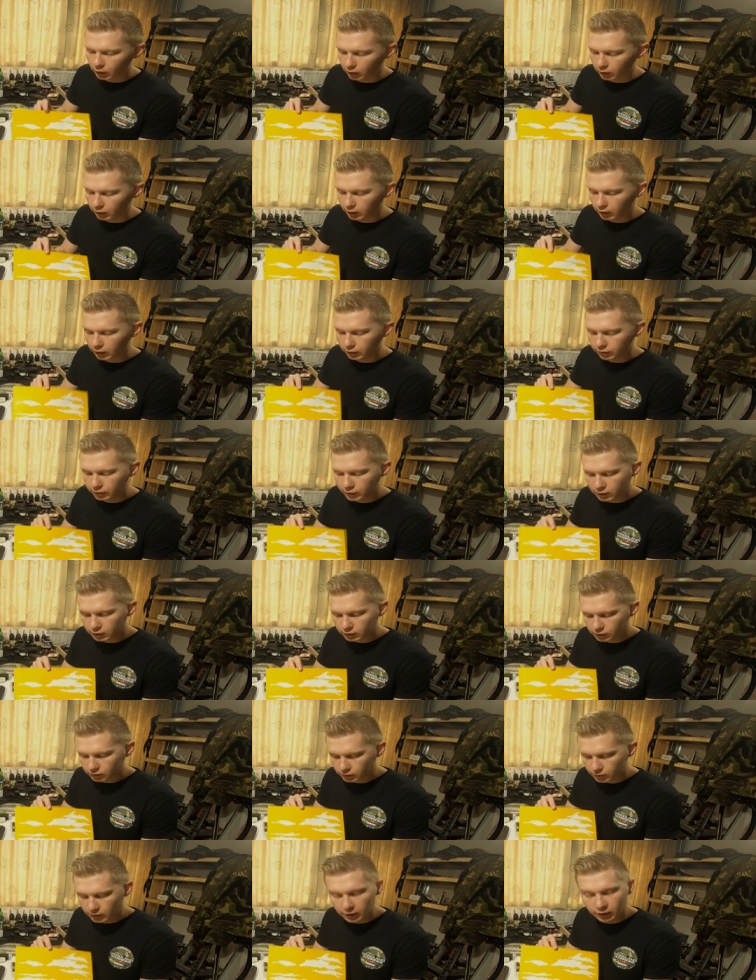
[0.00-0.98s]
I have
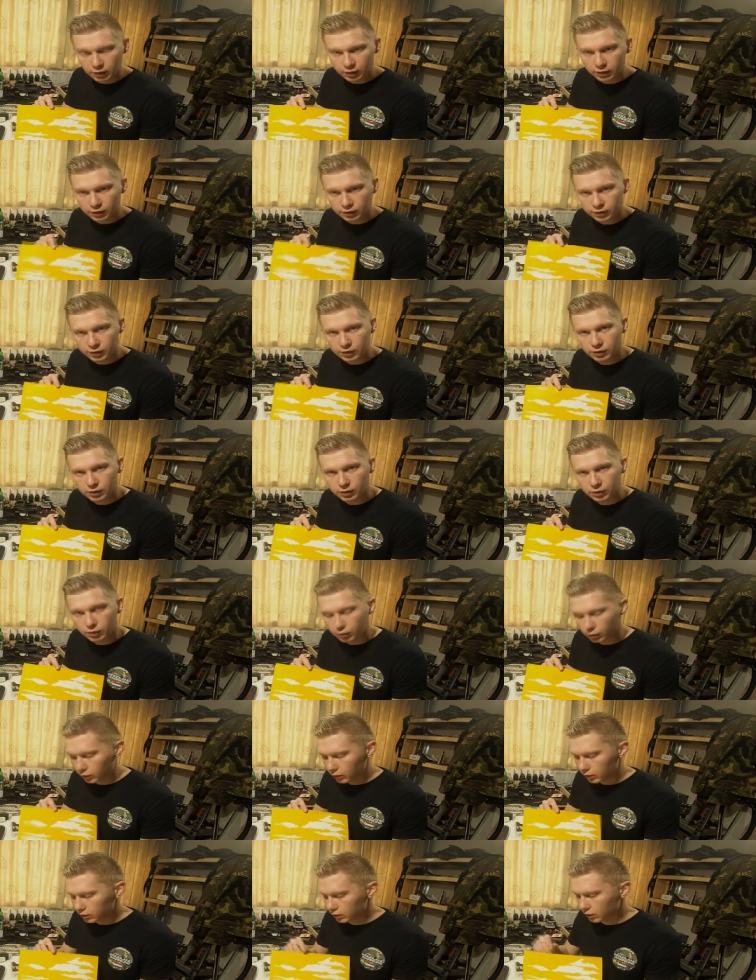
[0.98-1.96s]
these stickers
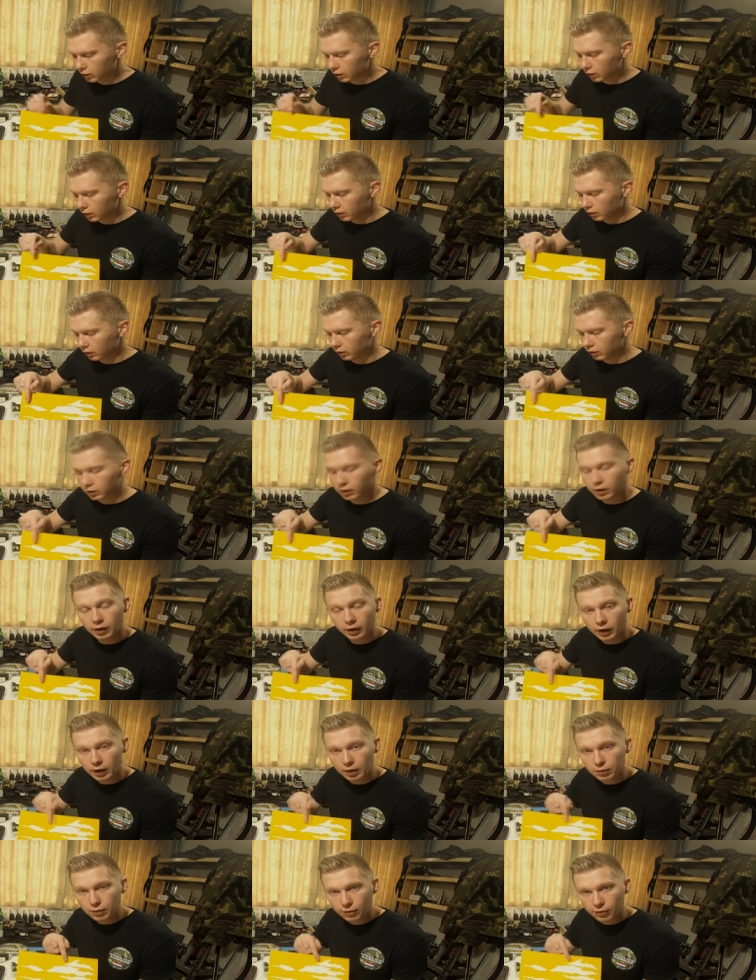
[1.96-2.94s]
which are a
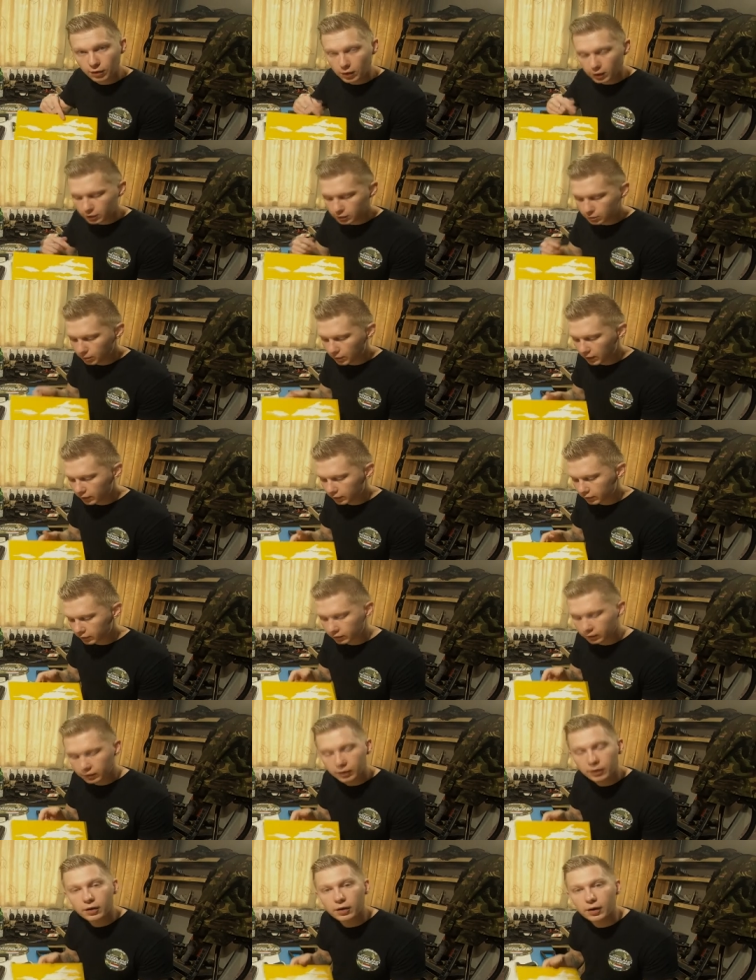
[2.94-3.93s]
camouflage
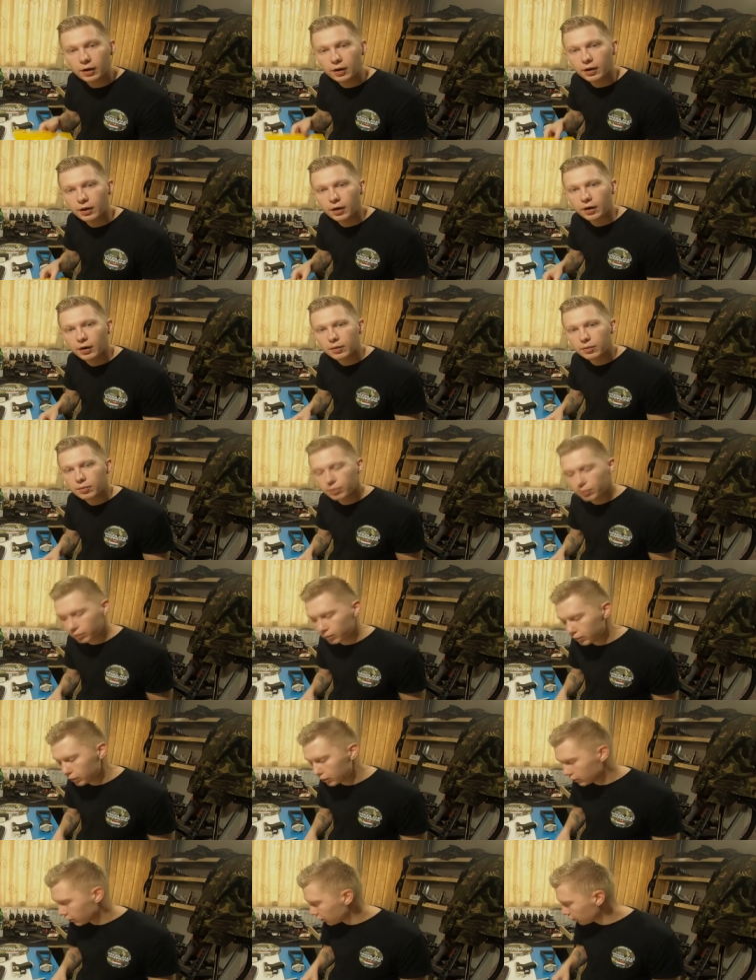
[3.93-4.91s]
pattern and I
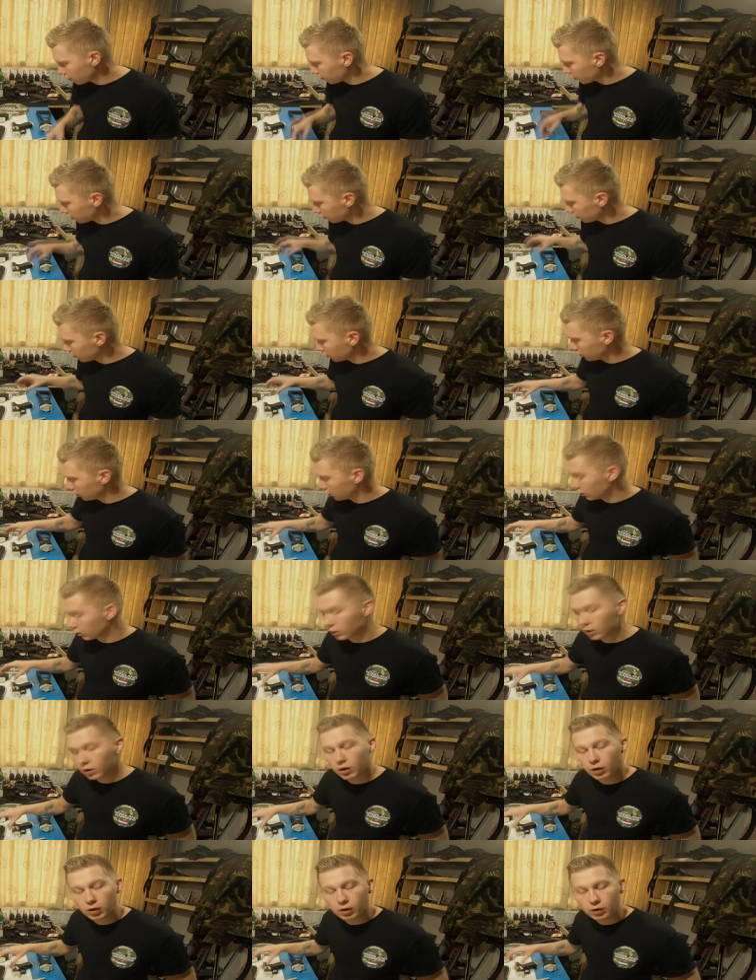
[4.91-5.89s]
put them
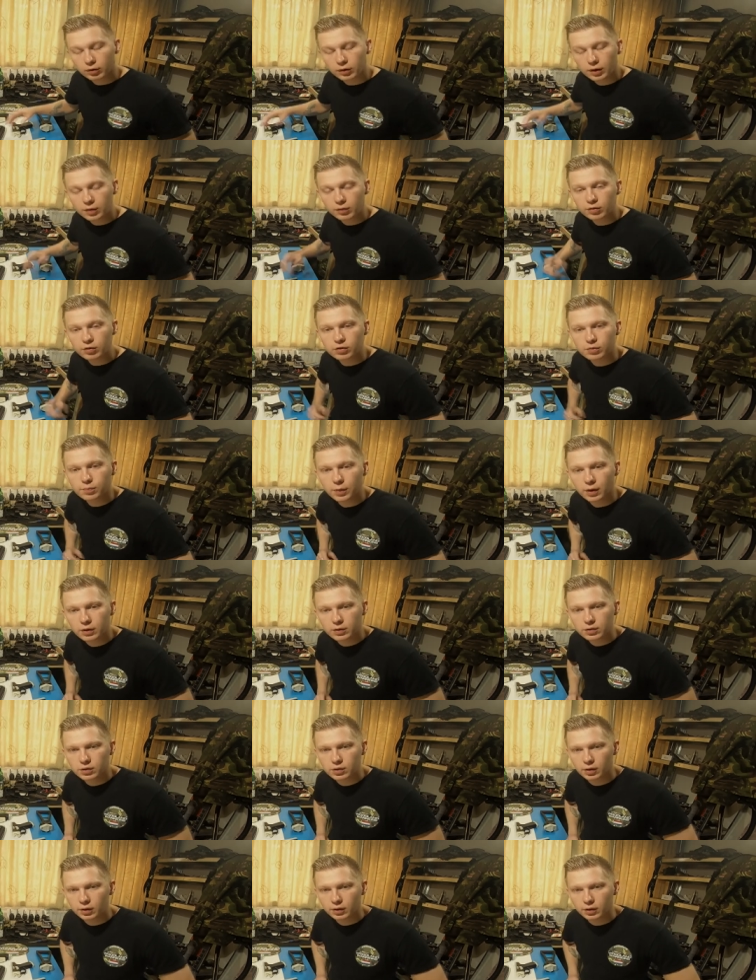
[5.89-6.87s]
on different
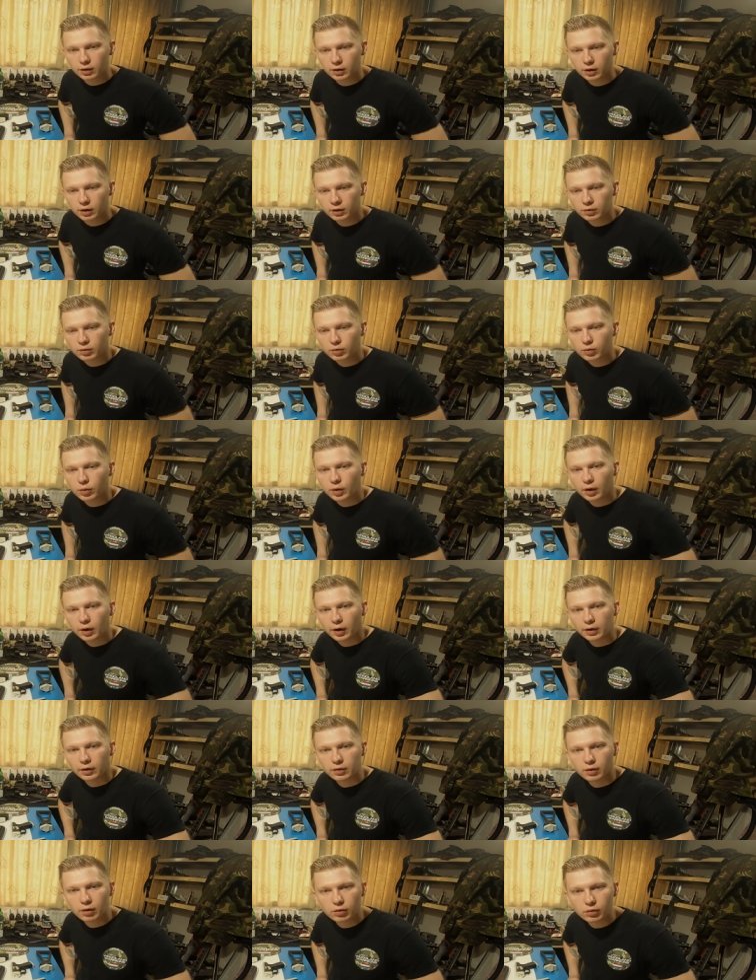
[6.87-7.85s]
spots on the gun where
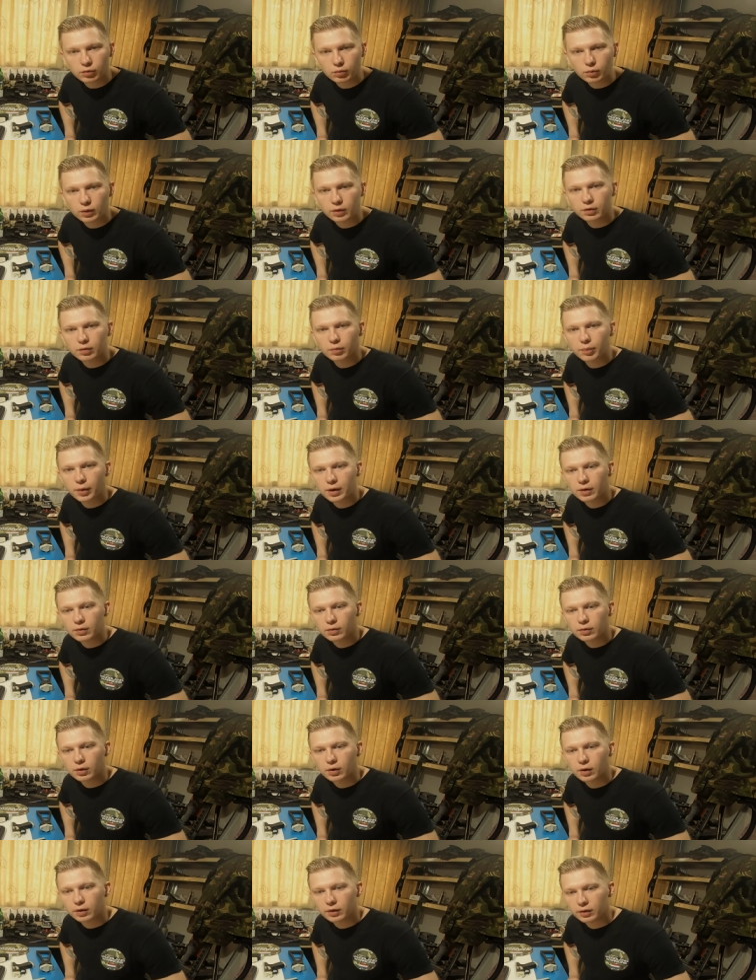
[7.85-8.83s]
I don't want the paint
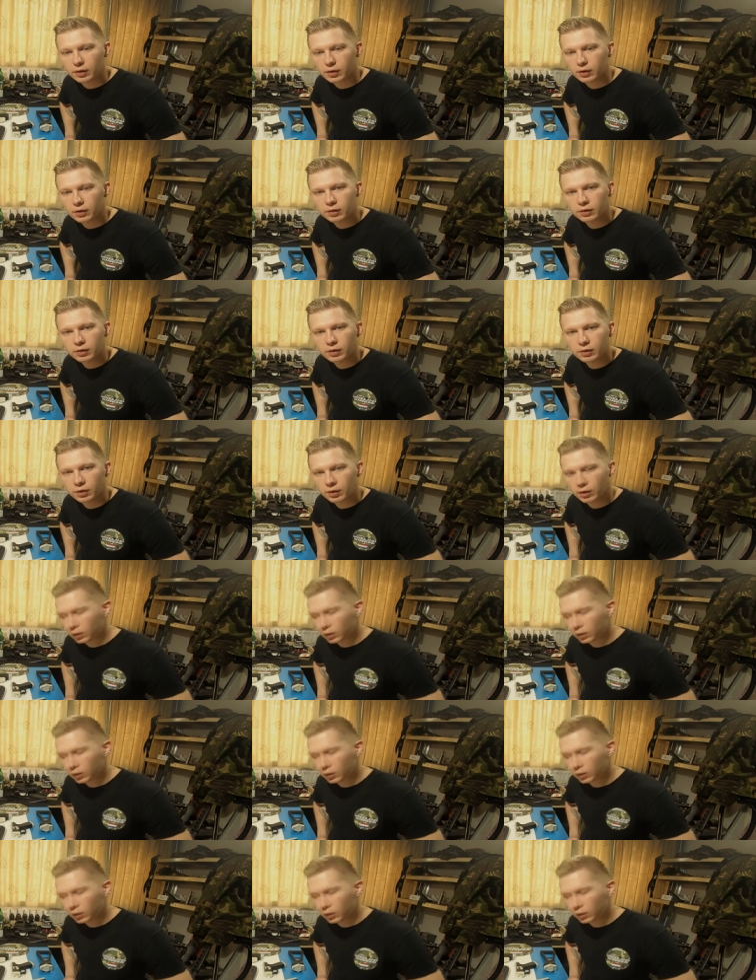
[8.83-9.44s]
to get on.